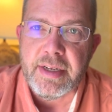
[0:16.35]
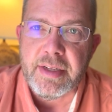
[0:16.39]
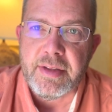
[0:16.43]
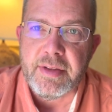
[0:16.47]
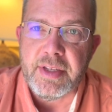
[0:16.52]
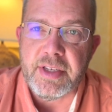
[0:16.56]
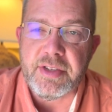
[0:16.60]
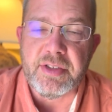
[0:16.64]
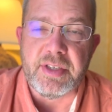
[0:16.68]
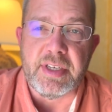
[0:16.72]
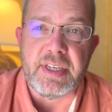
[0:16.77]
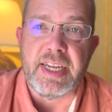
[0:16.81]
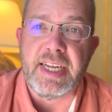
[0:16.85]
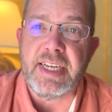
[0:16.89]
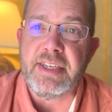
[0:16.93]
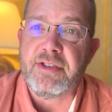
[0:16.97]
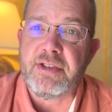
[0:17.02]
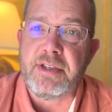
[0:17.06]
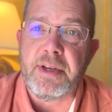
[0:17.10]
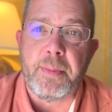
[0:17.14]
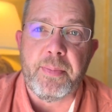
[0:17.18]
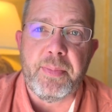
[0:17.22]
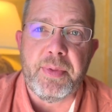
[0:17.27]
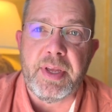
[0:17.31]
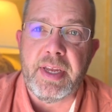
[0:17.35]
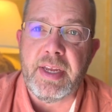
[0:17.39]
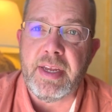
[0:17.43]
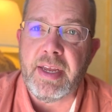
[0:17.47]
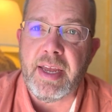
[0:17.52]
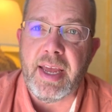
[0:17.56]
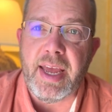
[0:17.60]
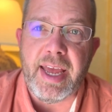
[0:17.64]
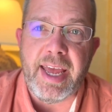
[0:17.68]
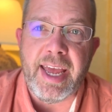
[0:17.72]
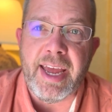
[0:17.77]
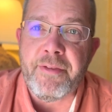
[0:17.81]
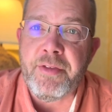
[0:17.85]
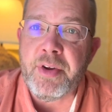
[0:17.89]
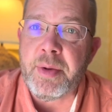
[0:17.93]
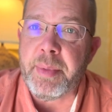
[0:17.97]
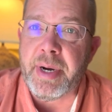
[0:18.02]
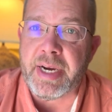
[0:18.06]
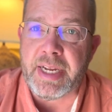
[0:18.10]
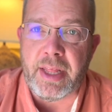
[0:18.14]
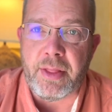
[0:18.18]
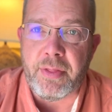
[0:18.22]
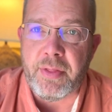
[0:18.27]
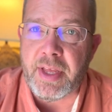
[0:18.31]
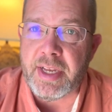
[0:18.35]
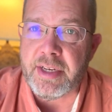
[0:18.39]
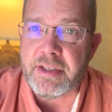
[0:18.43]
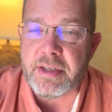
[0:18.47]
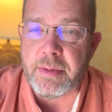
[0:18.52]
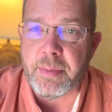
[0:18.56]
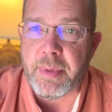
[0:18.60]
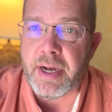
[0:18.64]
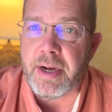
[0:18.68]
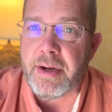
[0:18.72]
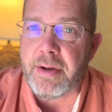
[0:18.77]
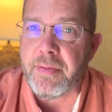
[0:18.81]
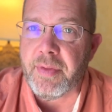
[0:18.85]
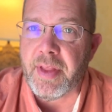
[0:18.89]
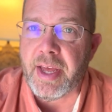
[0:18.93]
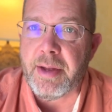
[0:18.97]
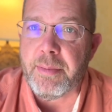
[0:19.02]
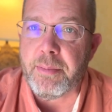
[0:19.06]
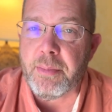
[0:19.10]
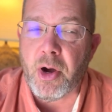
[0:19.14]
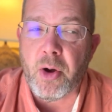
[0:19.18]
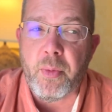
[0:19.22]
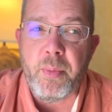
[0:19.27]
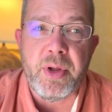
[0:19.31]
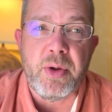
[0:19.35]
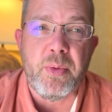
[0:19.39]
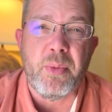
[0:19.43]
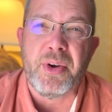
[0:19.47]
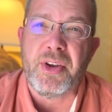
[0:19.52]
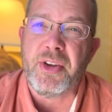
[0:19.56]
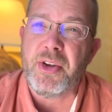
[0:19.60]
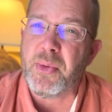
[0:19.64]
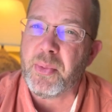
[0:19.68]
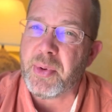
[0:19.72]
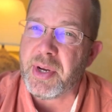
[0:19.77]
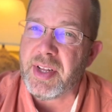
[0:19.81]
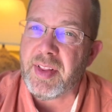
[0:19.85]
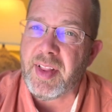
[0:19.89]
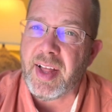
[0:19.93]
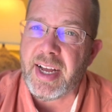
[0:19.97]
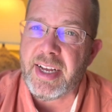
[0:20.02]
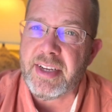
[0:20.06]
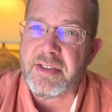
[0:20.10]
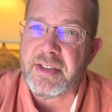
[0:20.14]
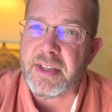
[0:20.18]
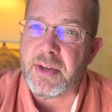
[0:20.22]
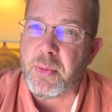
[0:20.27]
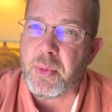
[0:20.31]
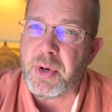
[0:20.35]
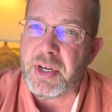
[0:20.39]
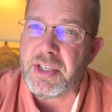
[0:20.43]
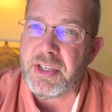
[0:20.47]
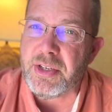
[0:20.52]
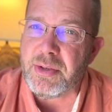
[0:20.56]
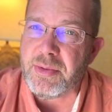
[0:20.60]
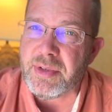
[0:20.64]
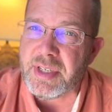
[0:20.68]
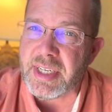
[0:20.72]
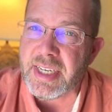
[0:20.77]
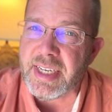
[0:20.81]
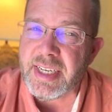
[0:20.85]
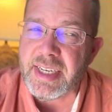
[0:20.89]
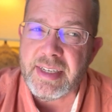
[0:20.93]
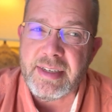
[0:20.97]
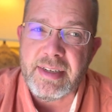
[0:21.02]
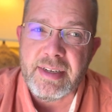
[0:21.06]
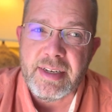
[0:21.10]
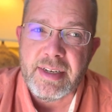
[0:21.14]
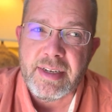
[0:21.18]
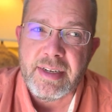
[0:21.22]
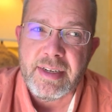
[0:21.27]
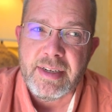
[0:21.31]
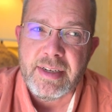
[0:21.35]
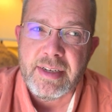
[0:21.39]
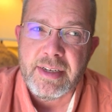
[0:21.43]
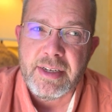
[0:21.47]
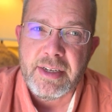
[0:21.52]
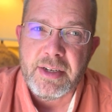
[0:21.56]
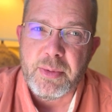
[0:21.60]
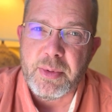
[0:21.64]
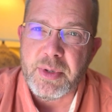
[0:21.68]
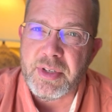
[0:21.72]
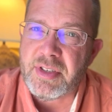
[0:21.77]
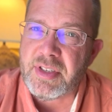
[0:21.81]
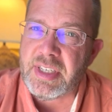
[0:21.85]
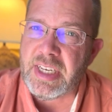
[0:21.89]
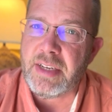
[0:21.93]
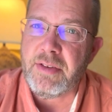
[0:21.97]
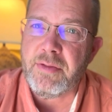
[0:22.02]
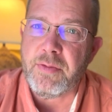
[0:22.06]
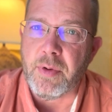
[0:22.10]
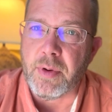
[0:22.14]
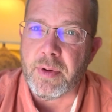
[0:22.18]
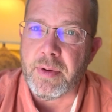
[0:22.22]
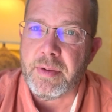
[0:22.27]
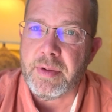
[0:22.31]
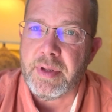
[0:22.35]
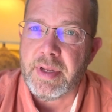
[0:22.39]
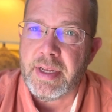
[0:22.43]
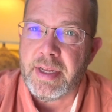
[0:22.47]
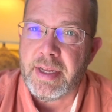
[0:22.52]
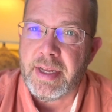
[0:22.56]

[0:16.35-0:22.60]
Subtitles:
Listen, it's something everybody thinks about, that moment where you realize that what you did was sinful.